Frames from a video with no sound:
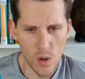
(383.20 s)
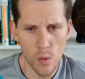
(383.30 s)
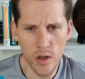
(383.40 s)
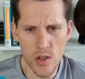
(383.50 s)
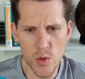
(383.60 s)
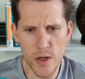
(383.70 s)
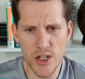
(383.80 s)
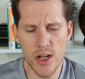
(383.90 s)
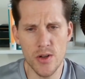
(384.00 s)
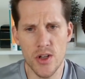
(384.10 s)
We're going to switch
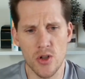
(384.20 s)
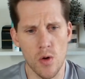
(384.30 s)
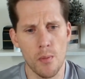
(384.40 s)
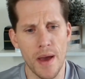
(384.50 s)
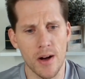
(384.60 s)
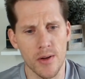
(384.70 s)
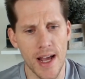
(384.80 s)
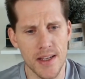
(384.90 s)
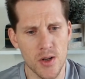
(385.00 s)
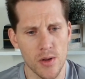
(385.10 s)
gears to Jerome Baker
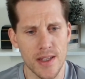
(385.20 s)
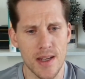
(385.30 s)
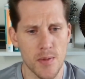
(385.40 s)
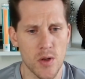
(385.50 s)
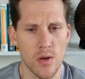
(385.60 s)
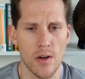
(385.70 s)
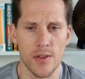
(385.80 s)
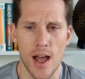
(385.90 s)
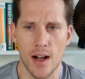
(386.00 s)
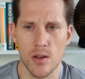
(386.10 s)
next year on this episode of
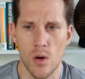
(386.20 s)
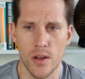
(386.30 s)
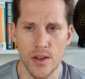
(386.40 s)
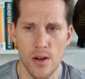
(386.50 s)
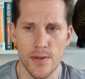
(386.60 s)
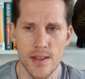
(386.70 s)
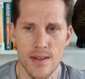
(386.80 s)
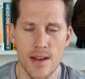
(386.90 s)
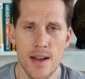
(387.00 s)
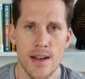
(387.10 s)
Locked on Dolphins.